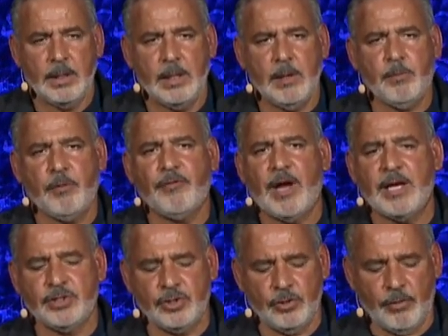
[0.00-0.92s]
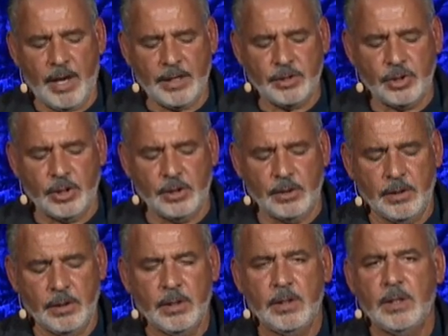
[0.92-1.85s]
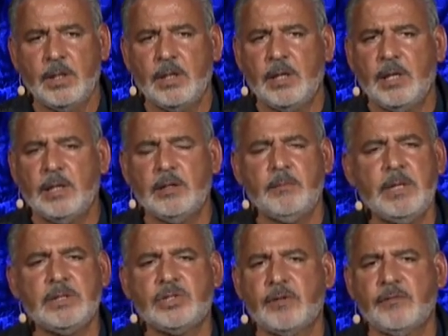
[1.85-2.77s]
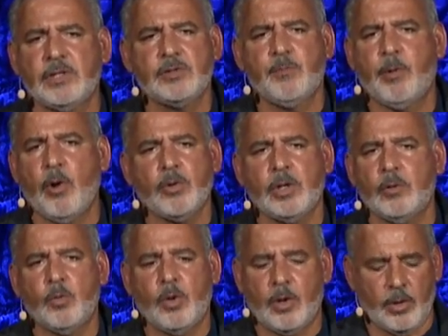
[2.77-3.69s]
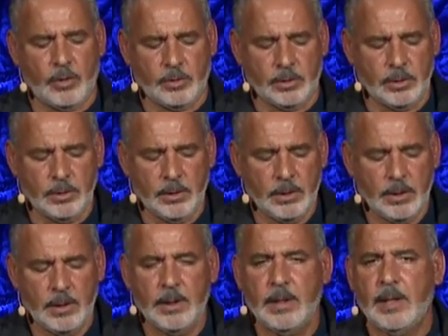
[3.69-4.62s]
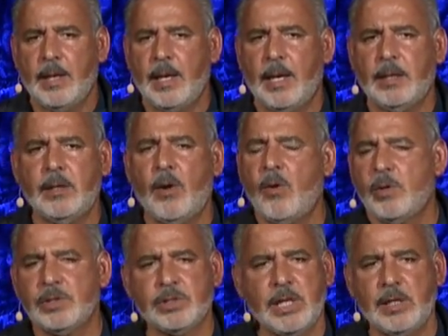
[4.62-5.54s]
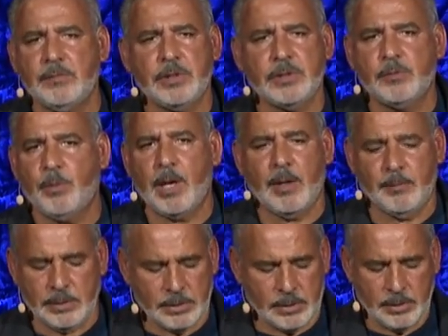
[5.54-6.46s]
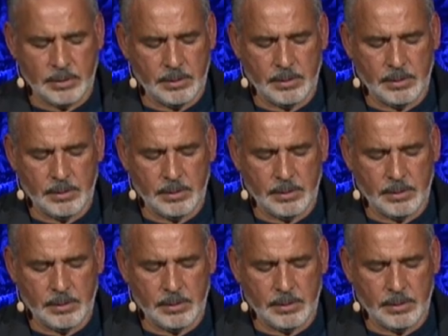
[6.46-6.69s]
He provides direction in the midst of this broken world, and He always keeps His promise.